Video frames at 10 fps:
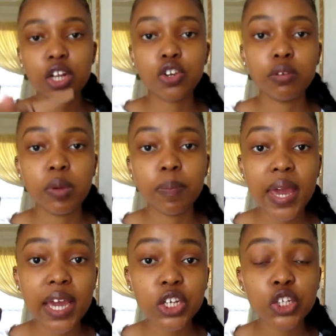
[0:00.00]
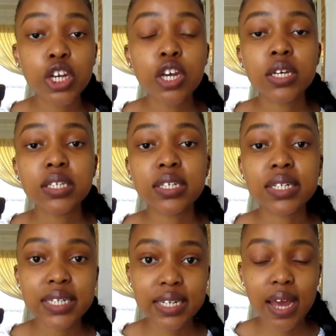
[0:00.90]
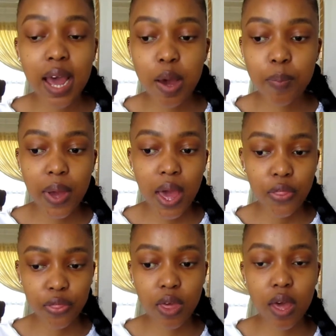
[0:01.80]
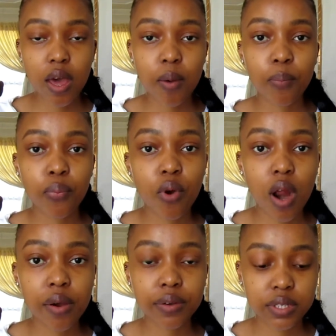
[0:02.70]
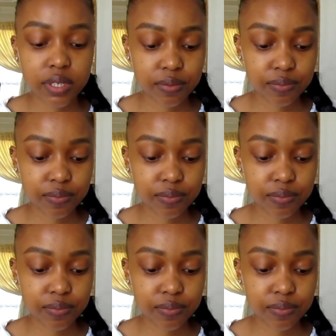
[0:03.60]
Creamy Beige to clean up the brows.